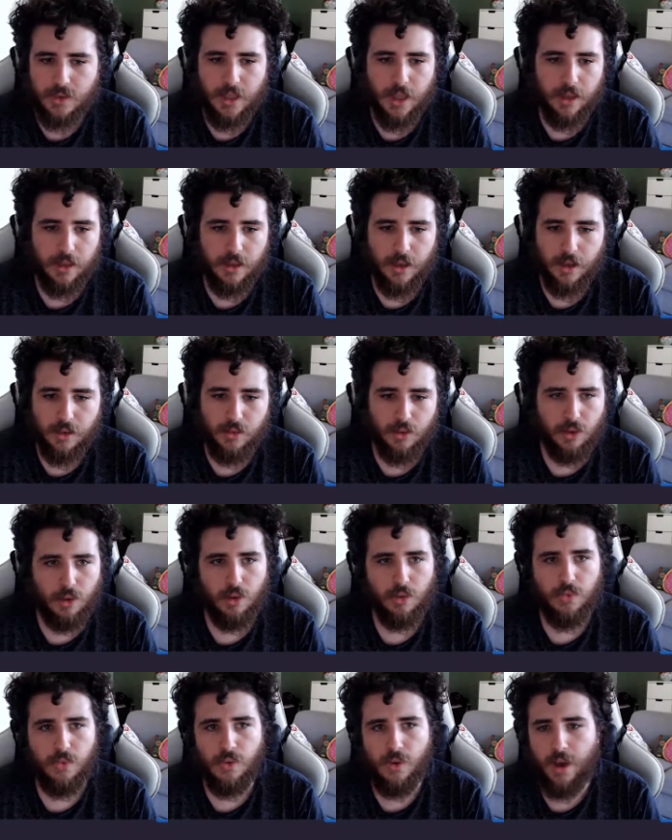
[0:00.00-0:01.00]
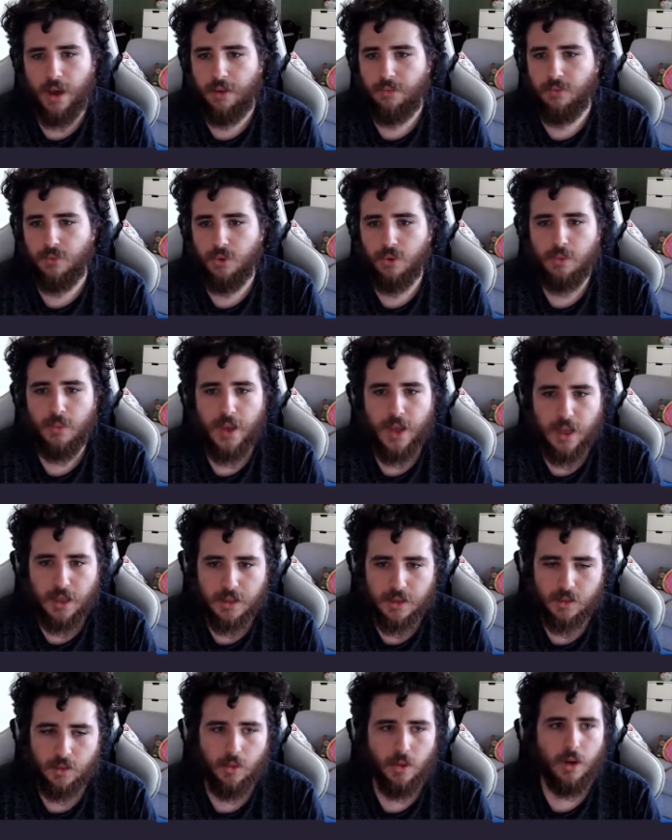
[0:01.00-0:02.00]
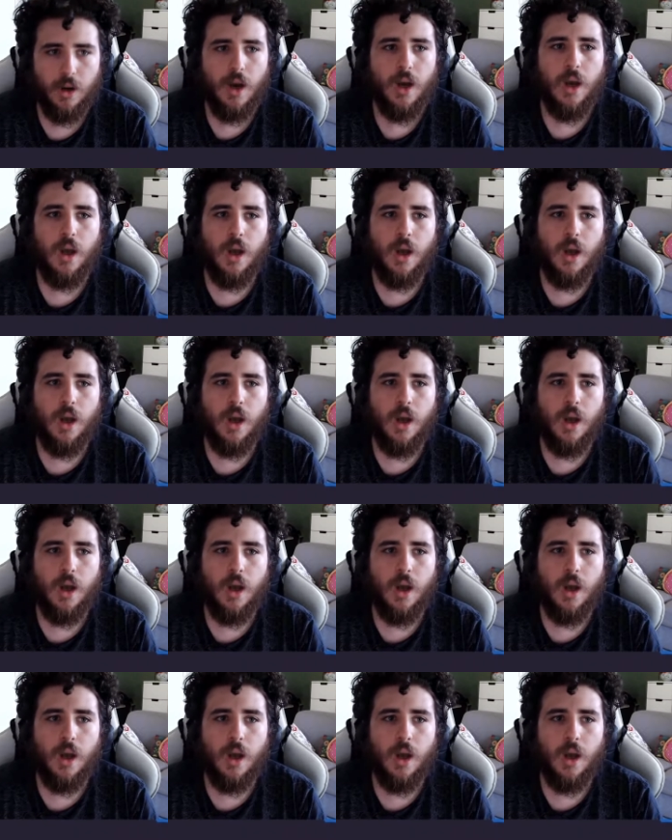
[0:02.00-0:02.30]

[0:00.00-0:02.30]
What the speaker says: like I don't know if you have roommates, or